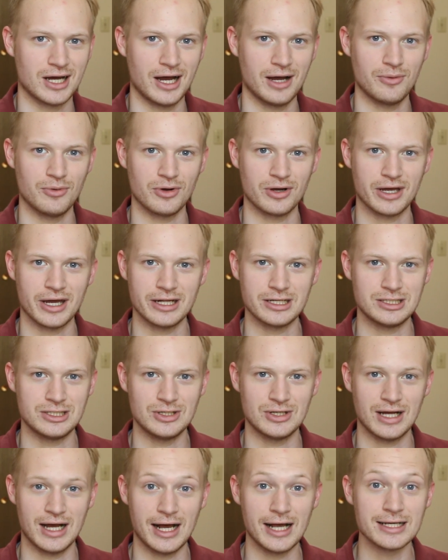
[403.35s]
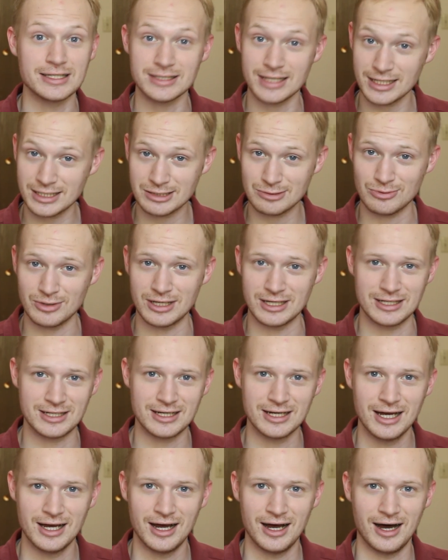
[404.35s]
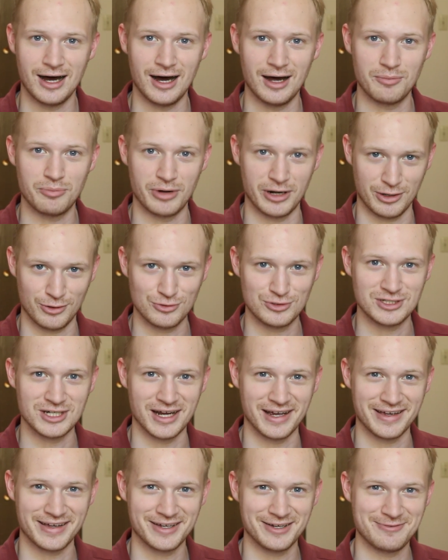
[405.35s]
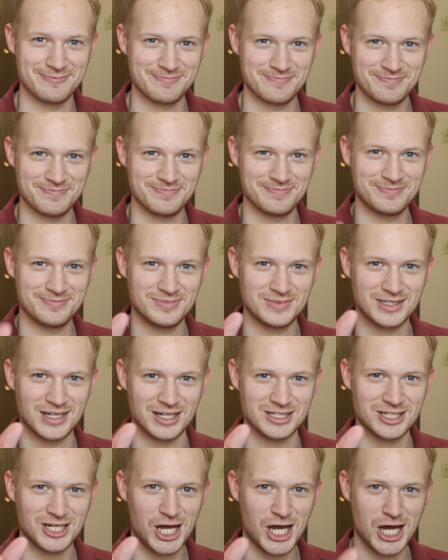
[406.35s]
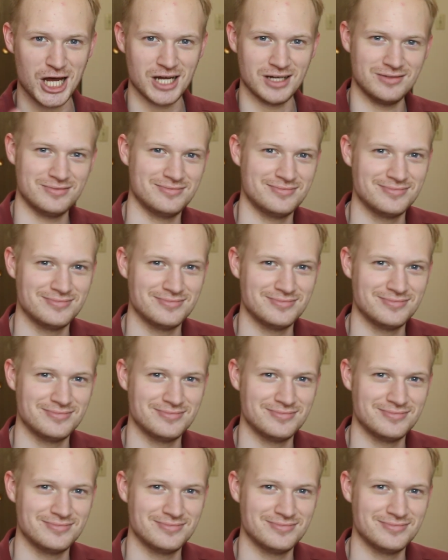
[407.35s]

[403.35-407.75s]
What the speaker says: I will catch you guys next week on Break with Jake. Ta-ta.